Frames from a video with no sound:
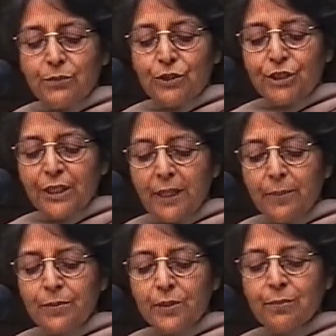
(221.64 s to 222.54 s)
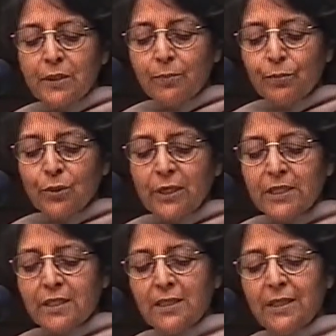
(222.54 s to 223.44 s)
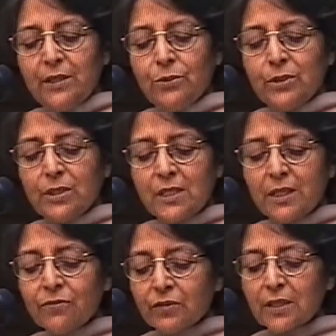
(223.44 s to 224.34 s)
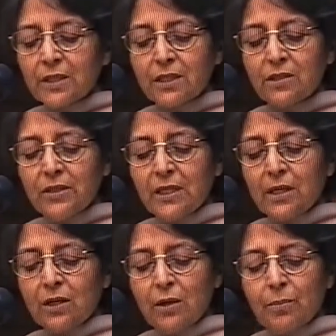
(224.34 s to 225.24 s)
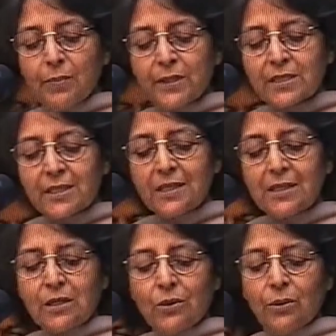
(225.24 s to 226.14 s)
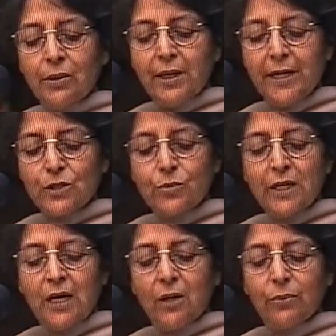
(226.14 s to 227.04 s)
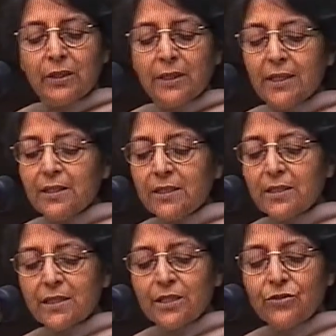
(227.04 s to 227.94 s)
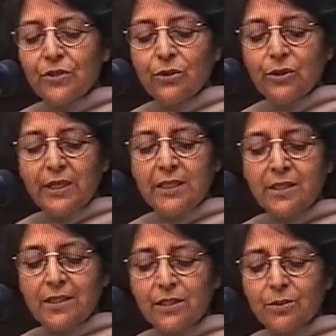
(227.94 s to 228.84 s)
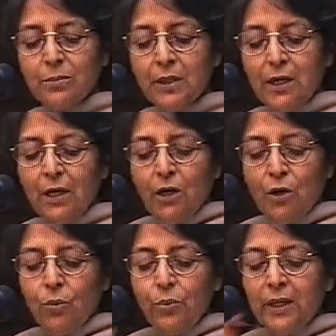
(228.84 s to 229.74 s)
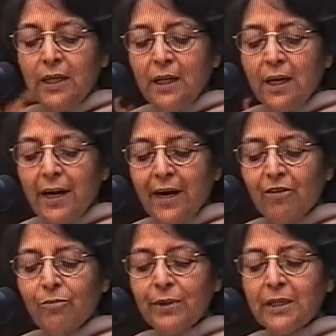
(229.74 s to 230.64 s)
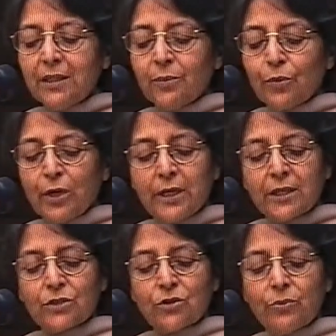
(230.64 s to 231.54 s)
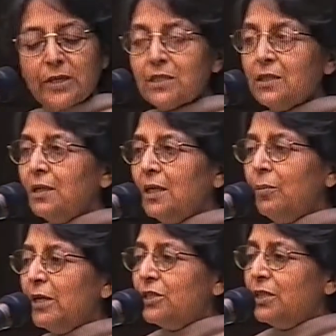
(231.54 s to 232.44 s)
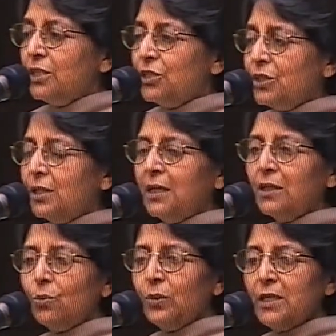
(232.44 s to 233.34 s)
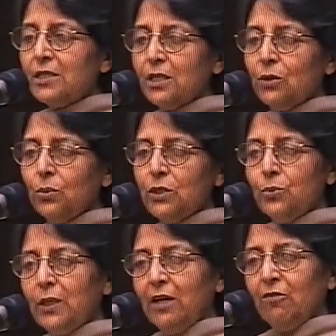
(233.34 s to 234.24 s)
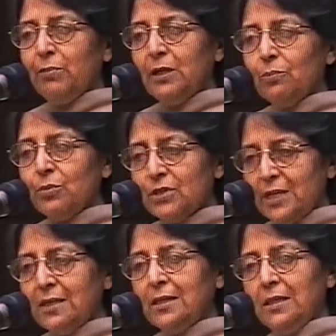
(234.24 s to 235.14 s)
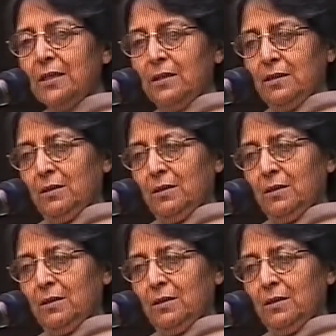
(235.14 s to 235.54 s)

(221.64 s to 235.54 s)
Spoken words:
Shaped, manipulated, and to a significant degree complicit as we are with 19th century Orientalism, we have been the products of Western imagination in the ways in which we have been presented